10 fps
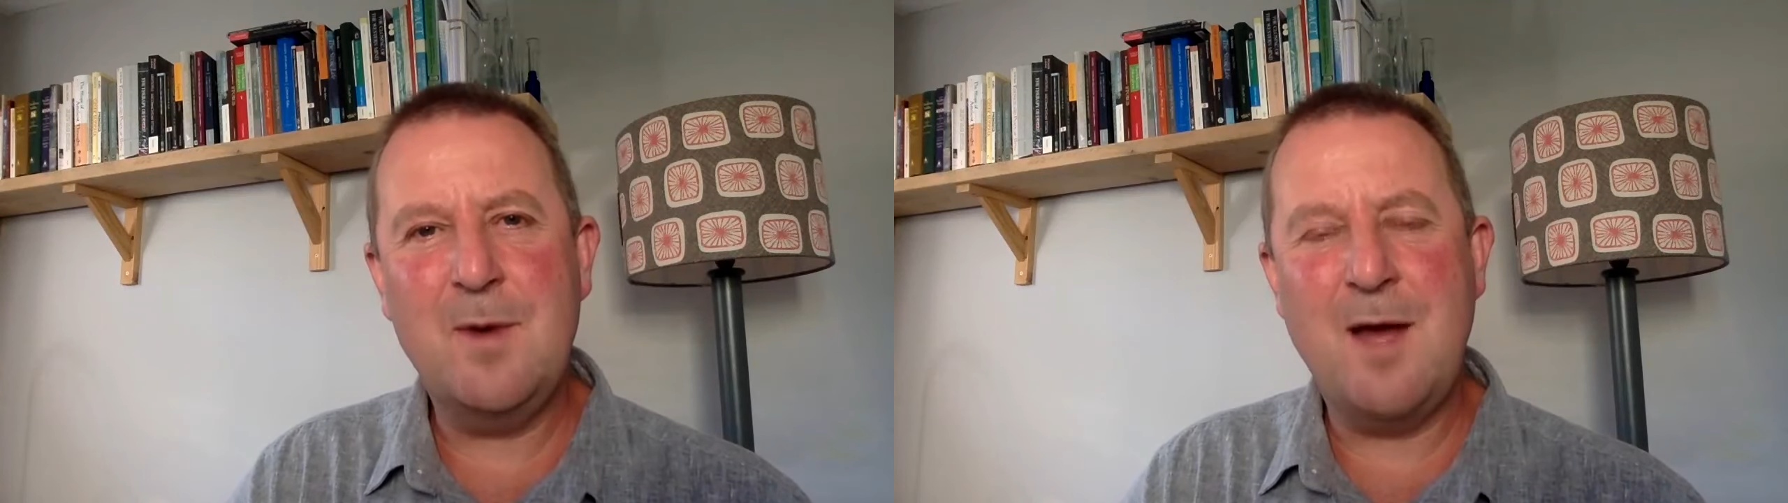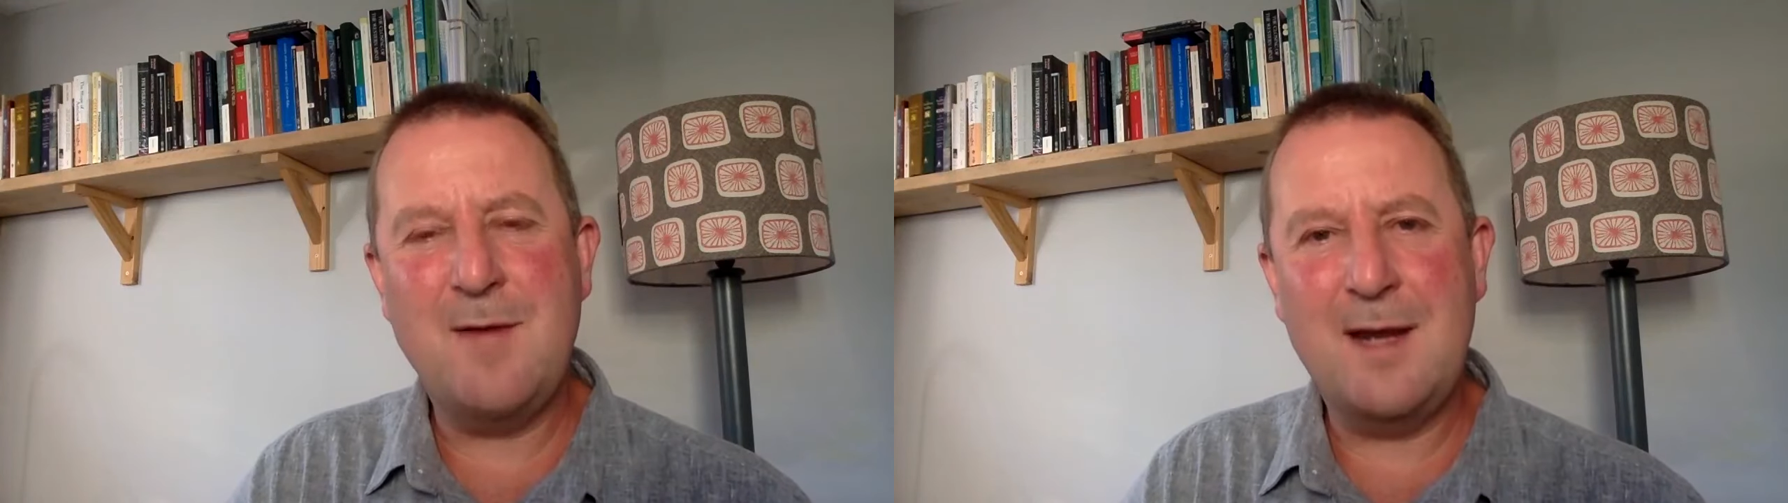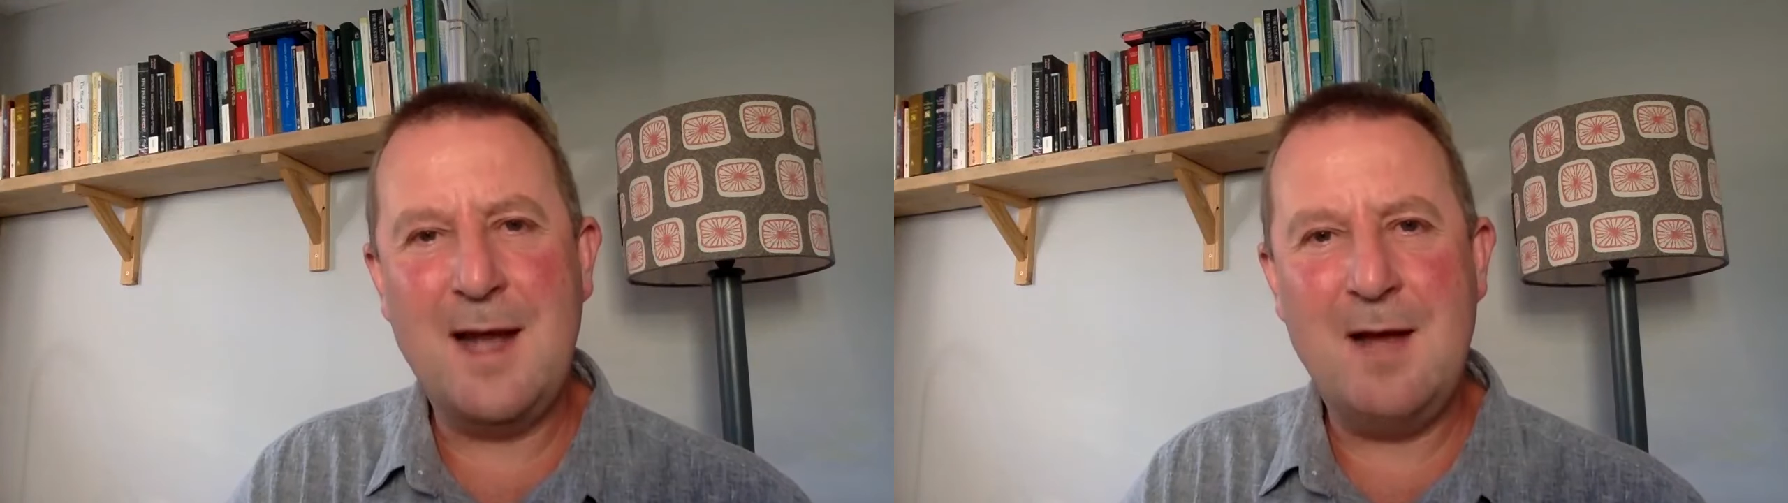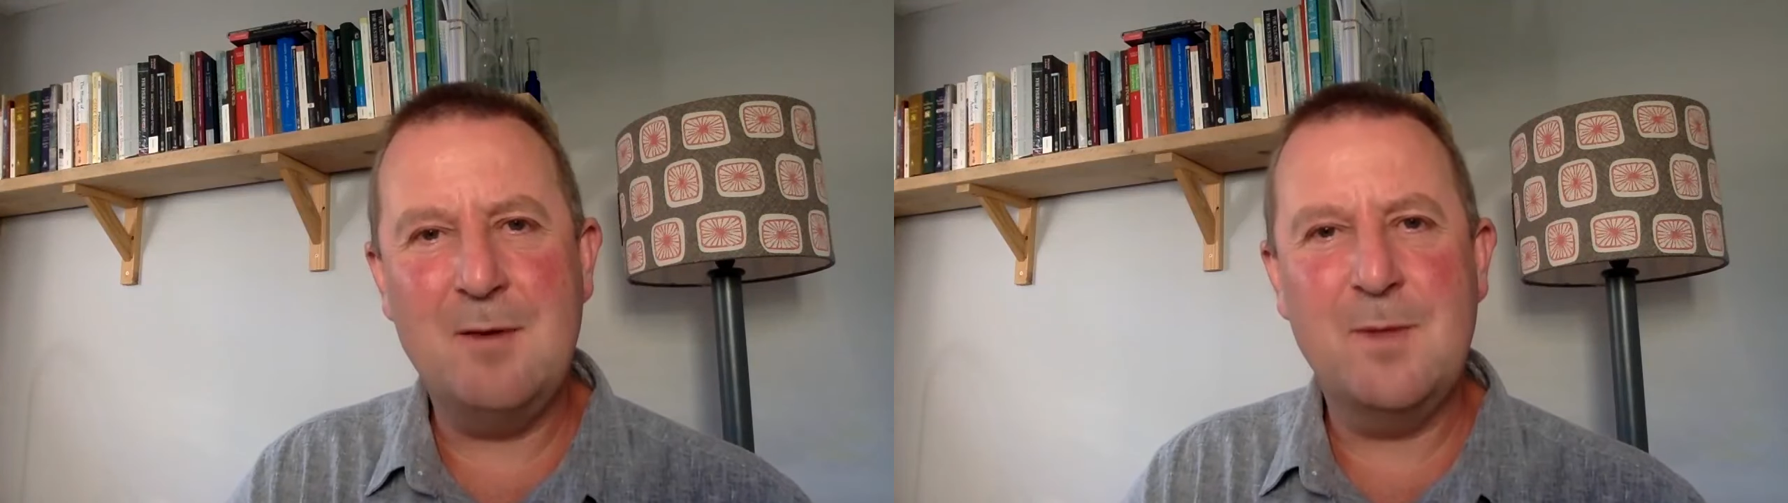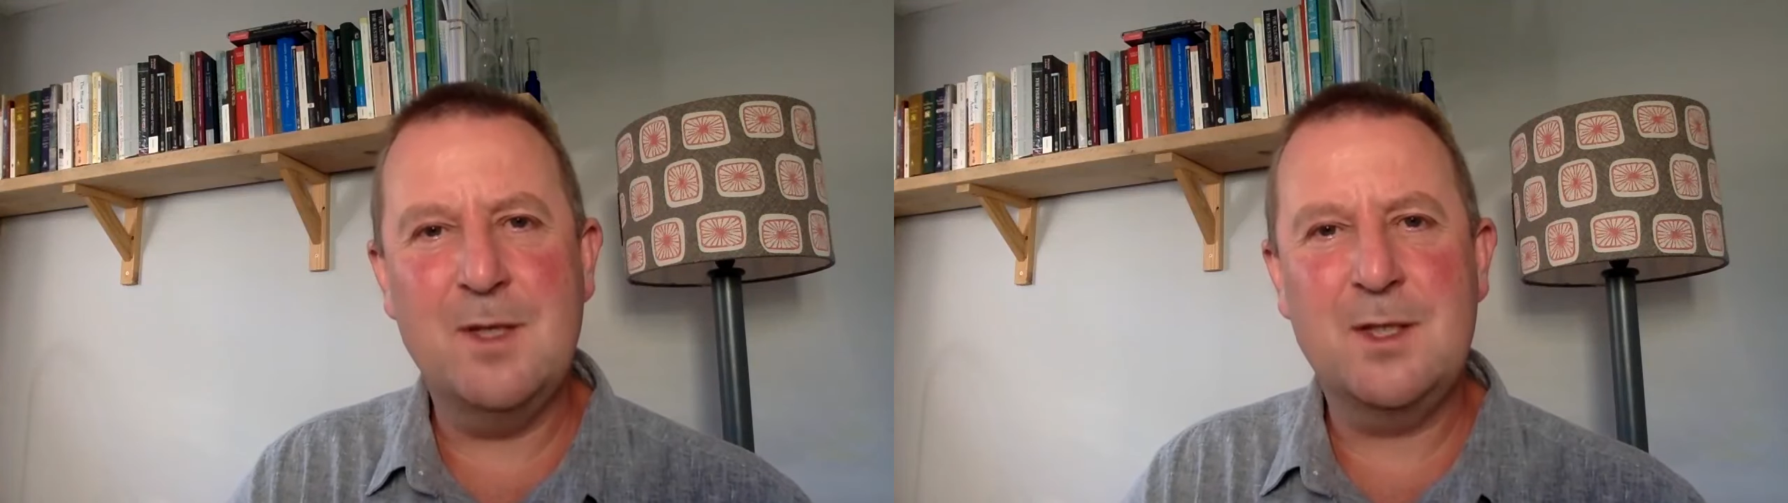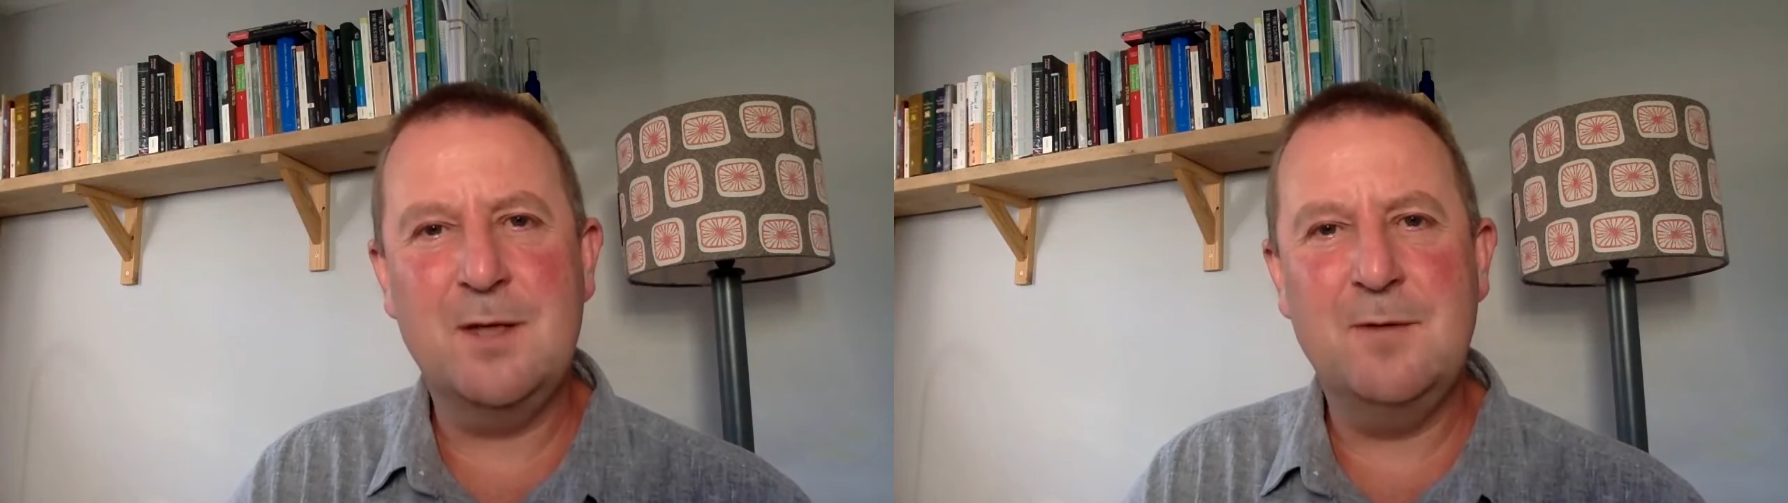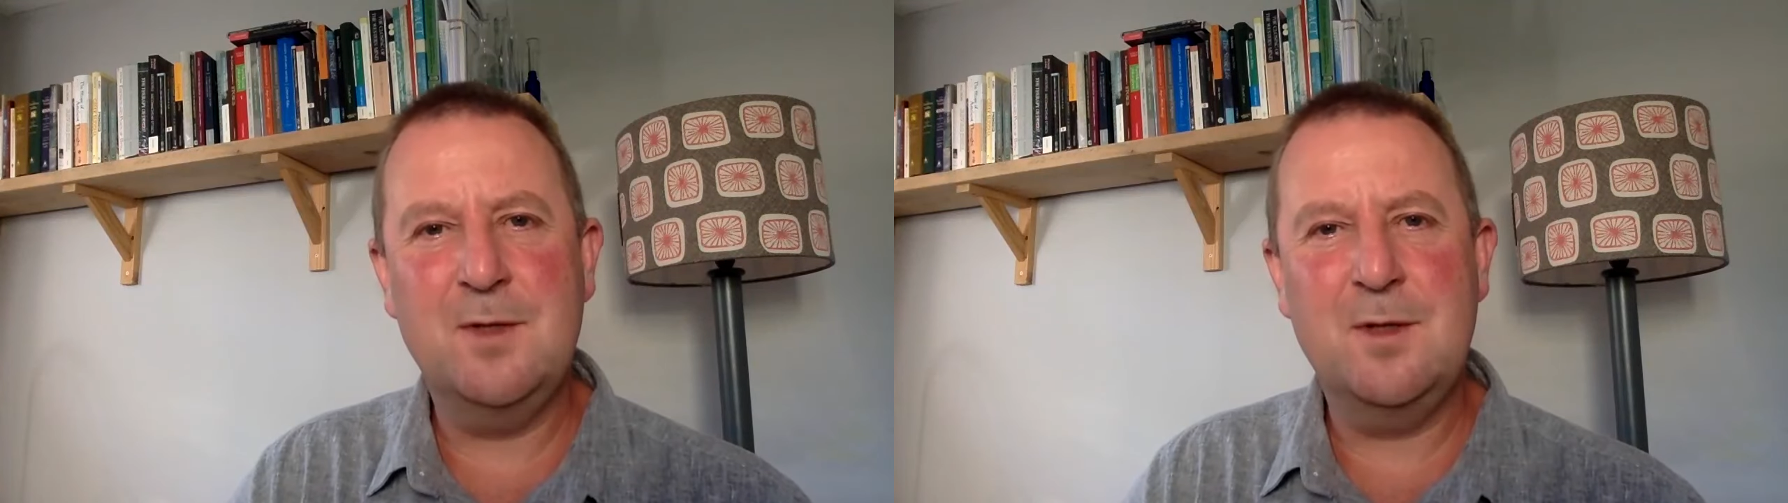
I've allowed myself